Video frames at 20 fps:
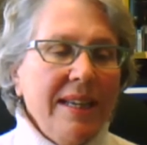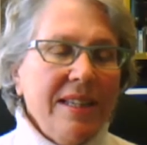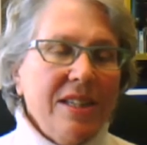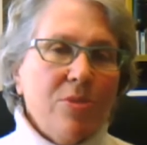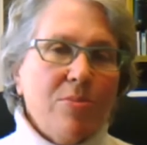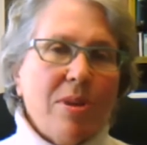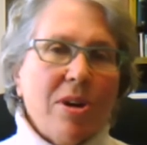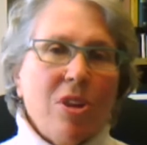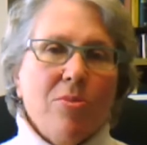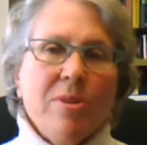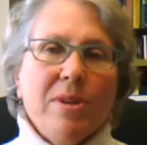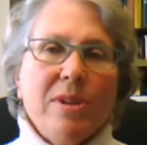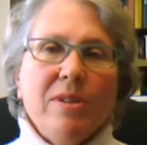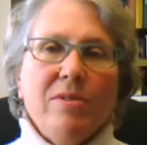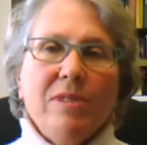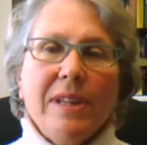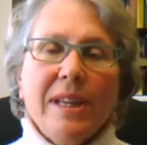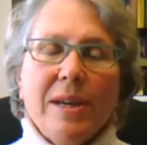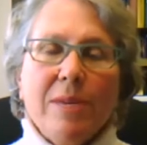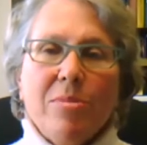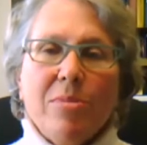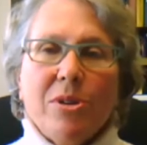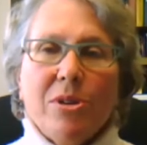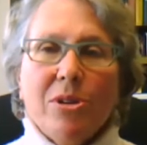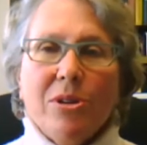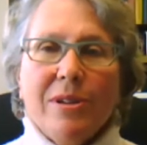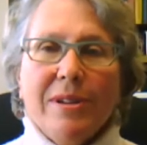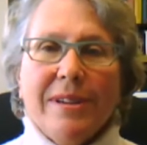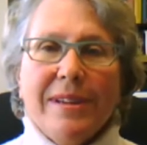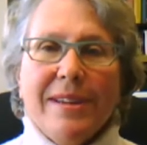Department of
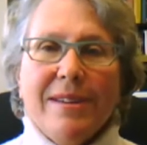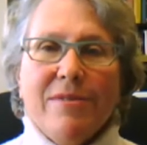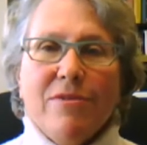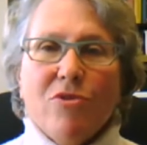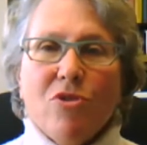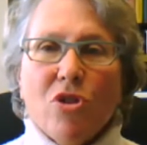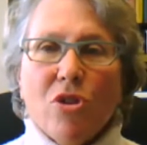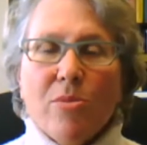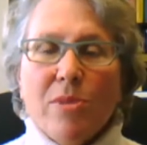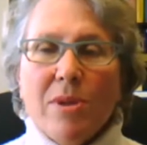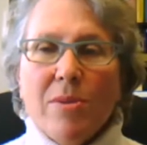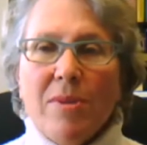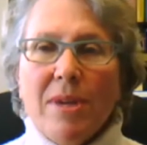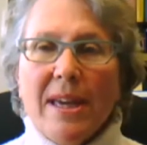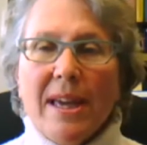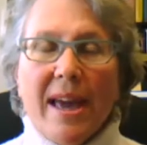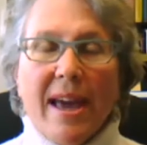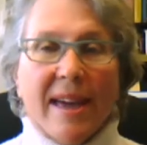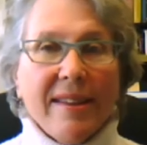Labor informing me